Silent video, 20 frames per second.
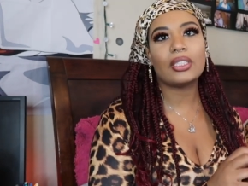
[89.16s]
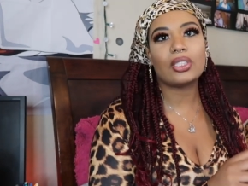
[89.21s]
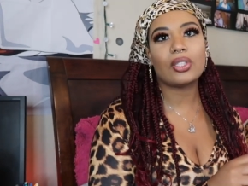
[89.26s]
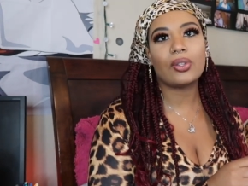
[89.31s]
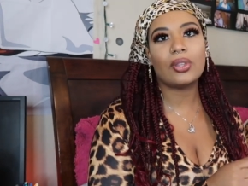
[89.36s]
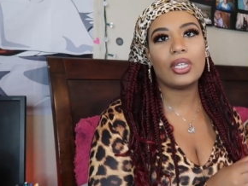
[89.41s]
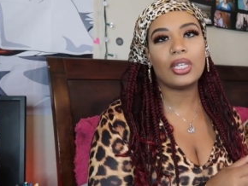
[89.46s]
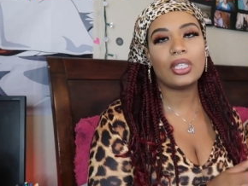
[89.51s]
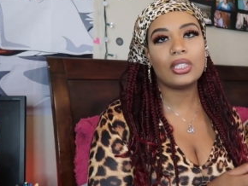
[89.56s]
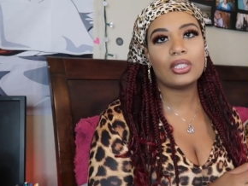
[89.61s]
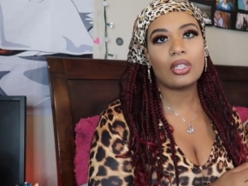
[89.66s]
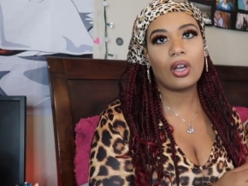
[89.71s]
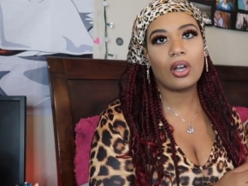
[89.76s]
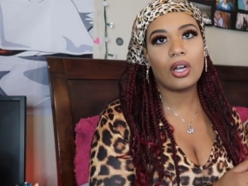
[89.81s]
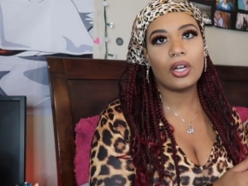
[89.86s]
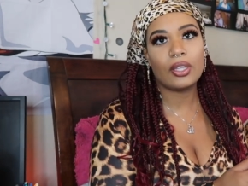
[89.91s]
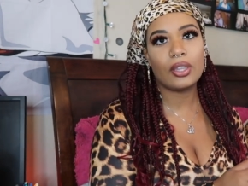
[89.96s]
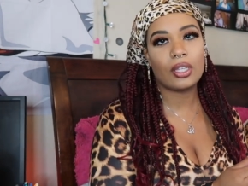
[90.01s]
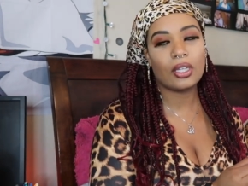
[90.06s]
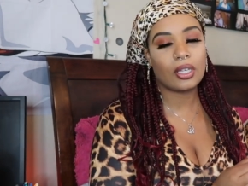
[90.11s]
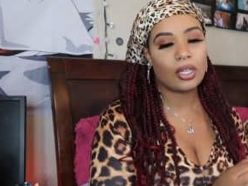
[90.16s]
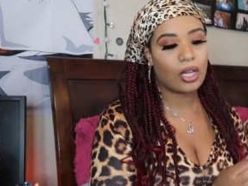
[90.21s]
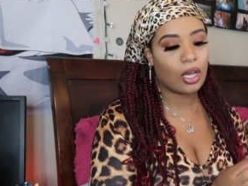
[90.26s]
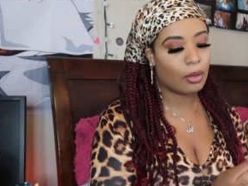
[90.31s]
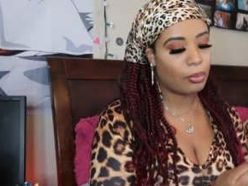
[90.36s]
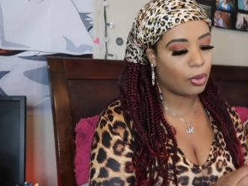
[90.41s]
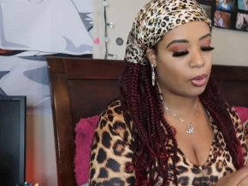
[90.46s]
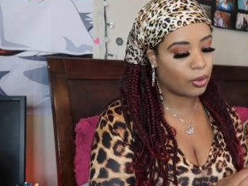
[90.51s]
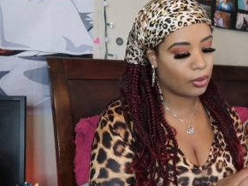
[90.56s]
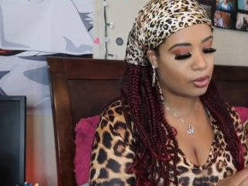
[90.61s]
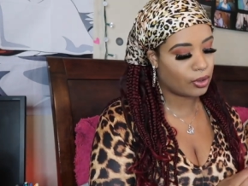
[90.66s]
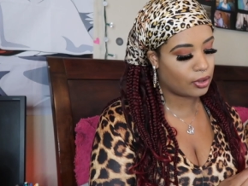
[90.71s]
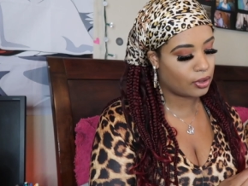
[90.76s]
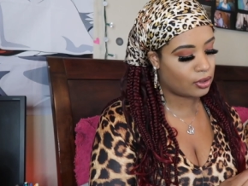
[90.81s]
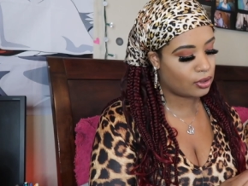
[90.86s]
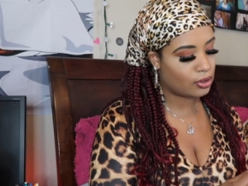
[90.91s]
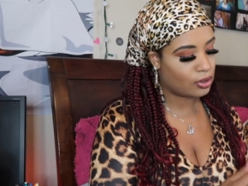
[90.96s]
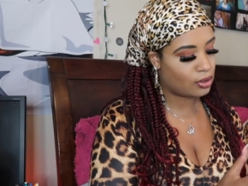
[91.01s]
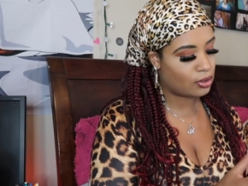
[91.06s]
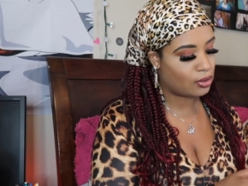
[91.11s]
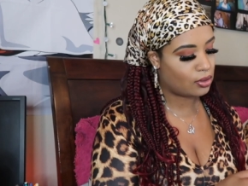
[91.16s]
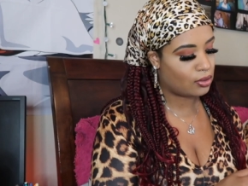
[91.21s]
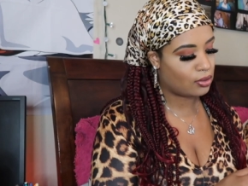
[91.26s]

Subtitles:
so these are the cup holders.